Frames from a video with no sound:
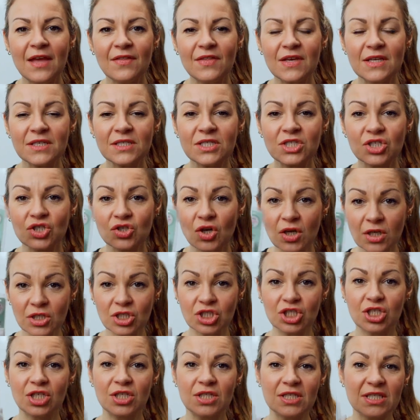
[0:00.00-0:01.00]
The
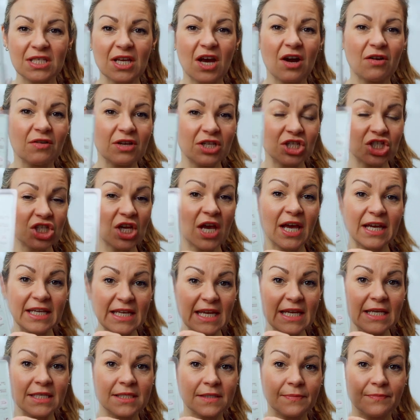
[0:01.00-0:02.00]
instructions are in
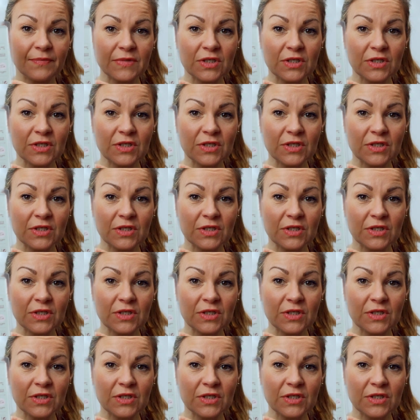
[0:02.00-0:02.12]
Chinese,